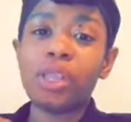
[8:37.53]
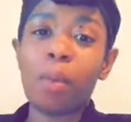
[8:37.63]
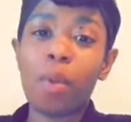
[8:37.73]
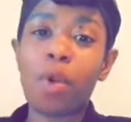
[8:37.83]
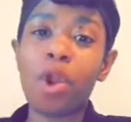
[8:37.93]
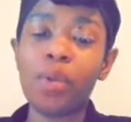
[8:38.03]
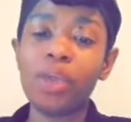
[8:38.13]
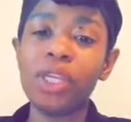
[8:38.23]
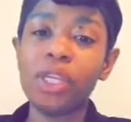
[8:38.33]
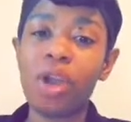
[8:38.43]
the more
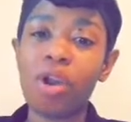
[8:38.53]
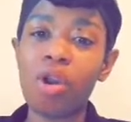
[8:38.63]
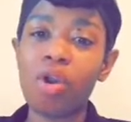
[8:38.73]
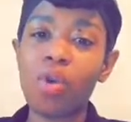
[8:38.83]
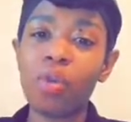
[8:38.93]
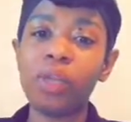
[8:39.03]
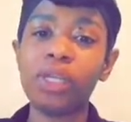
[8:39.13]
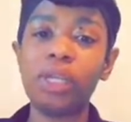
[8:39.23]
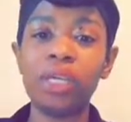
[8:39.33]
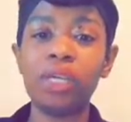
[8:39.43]
we know, we
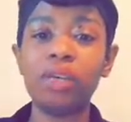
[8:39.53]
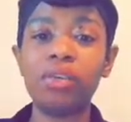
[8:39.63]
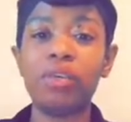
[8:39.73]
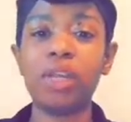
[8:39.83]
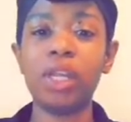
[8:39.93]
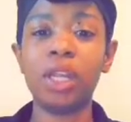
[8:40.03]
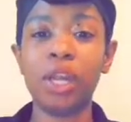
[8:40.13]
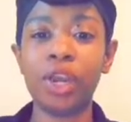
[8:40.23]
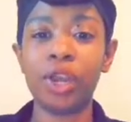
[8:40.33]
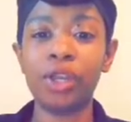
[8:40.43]
live,
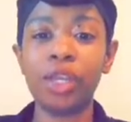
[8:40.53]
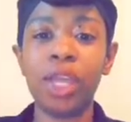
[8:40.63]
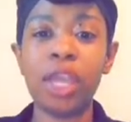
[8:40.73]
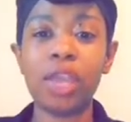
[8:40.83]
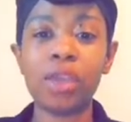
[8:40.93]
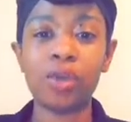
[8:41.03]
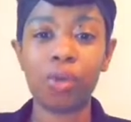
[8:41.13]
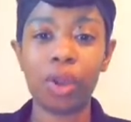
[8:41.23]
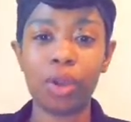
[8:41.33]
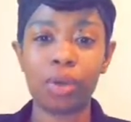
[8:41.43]
learn, and
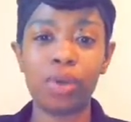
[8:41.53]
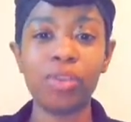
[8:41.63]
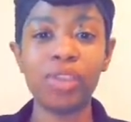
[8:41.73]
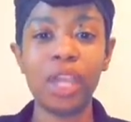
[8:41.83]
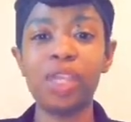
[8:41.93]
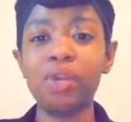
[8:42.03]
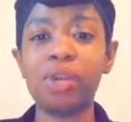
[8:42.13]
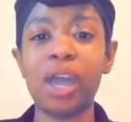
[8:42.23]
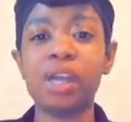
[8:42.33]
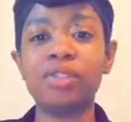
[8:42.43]
grow. Thank you
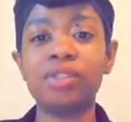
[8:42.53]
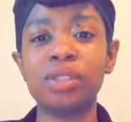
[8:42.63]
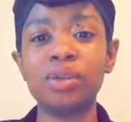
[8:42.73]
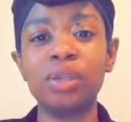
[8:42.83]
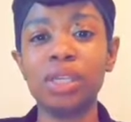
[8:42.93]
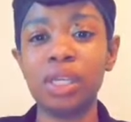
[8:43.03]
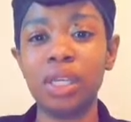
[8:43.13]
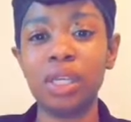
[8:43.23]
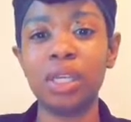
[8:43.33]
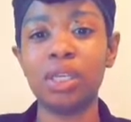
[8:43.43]
guys for tuning
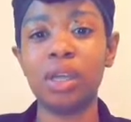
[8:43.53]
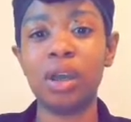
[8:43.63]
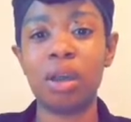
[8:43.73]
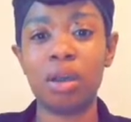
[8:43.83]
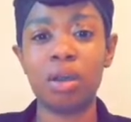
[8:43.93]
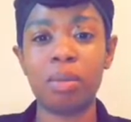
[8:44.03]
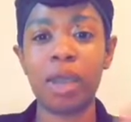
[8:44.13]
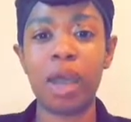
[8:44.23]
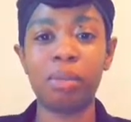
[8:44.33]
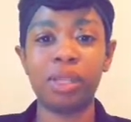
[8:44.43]
in.
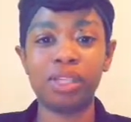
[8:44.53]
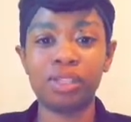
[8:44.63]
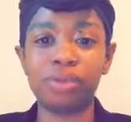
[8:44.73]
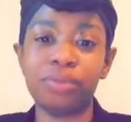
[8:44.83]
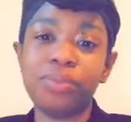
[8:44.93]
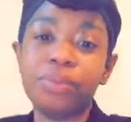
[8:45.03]
God bless you.